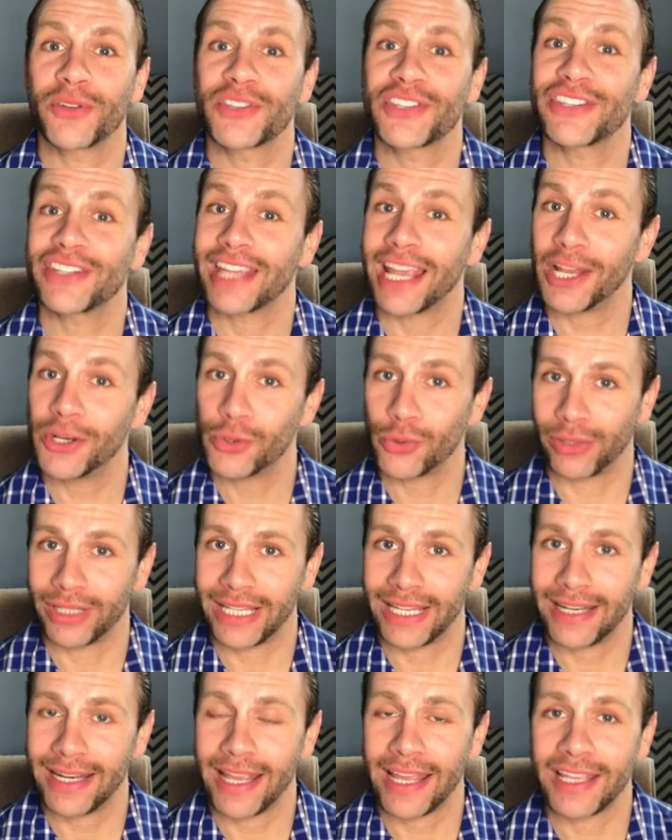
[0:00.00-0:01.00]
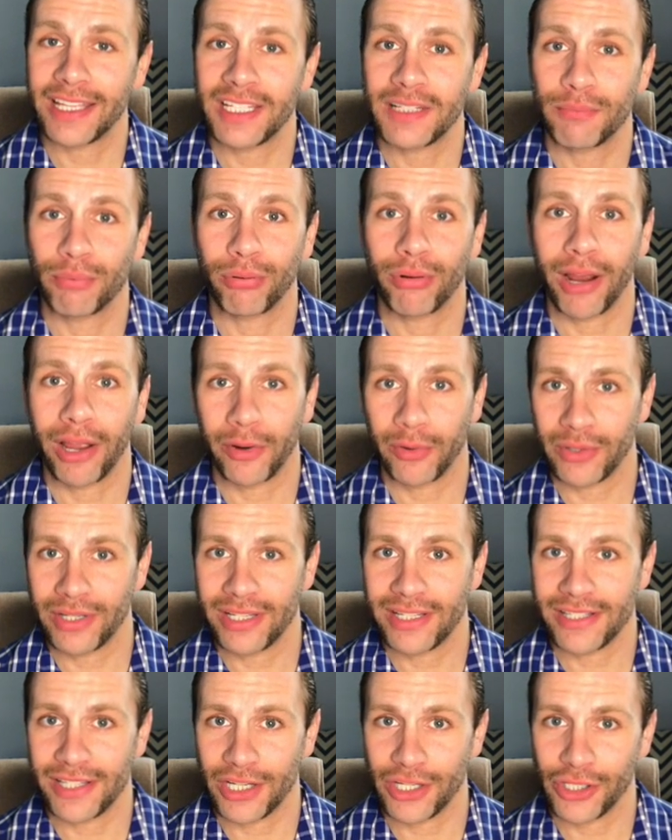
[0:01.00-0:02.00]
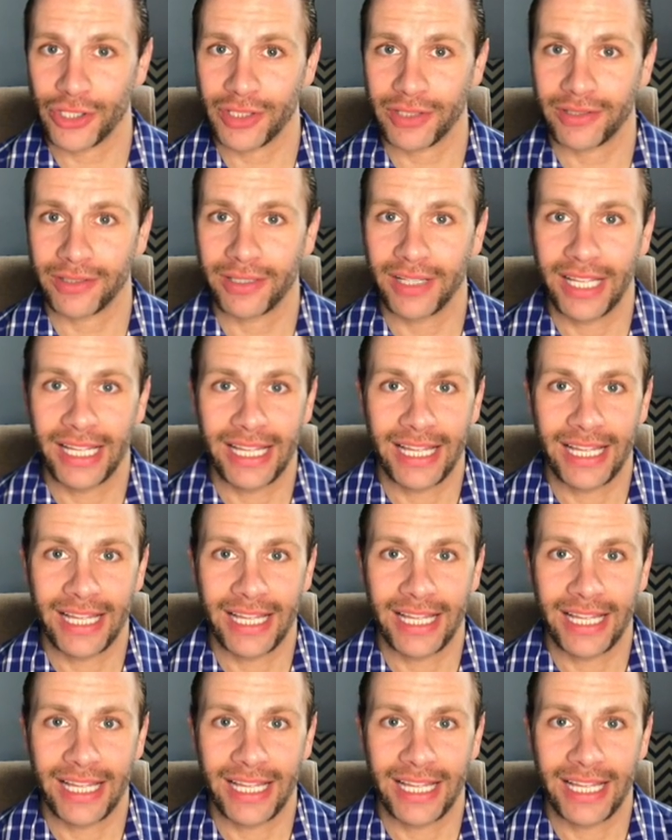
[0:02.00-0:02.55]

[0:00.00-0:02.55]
scheduling and prioritization.